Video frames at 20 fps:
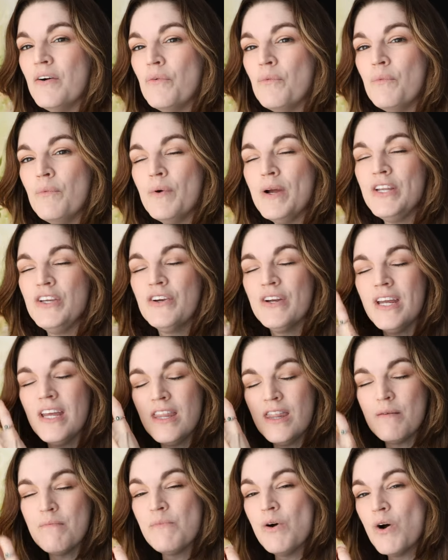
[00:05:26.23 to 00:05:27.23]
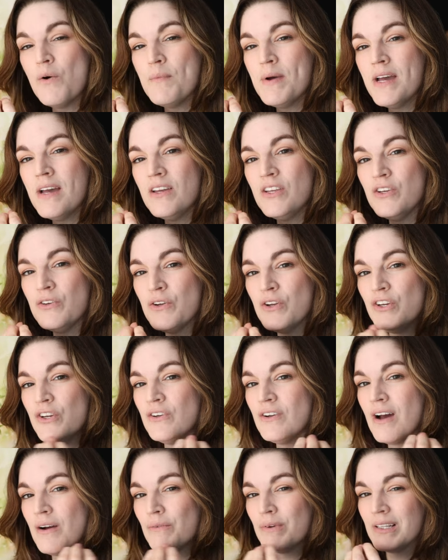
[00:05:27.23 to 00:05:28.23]
when you're in the moment, you,
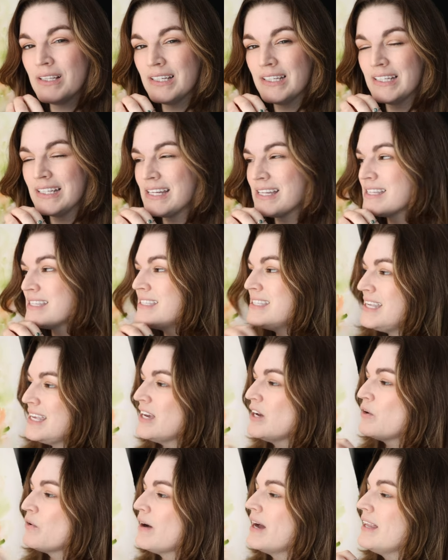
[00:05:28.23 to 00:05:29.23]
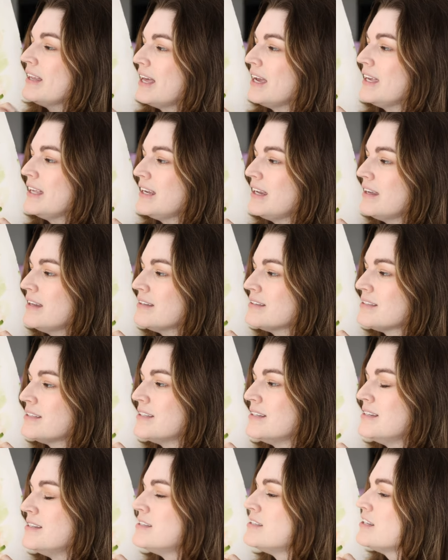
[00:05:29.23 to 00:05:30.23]
are not really going to see it quite like it is.